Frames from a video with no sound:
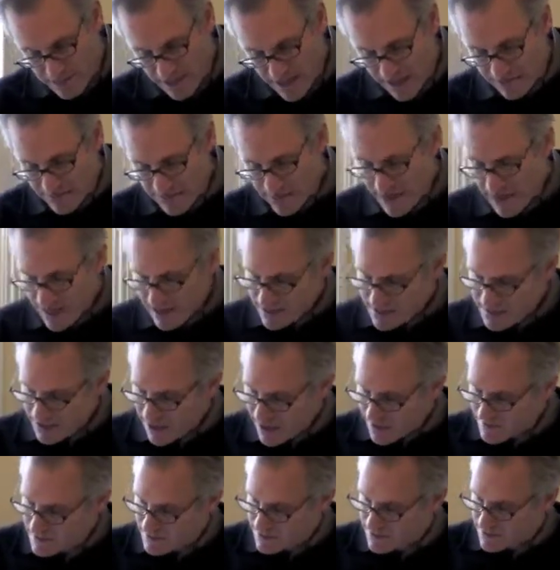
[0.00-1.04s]
David A.
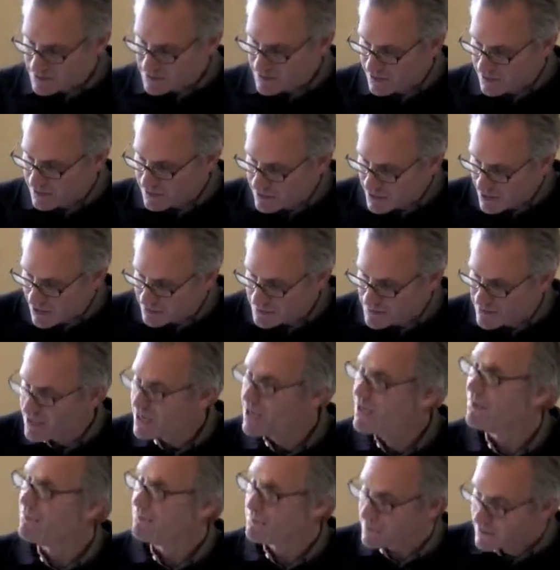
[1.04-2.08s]
Thompson studied
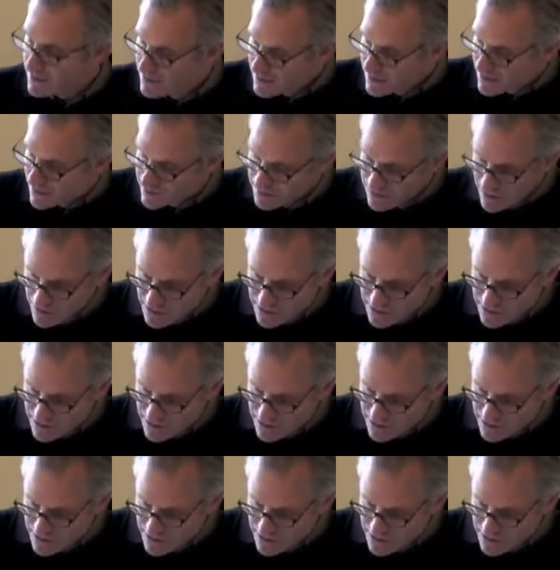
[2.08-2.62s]
IBM and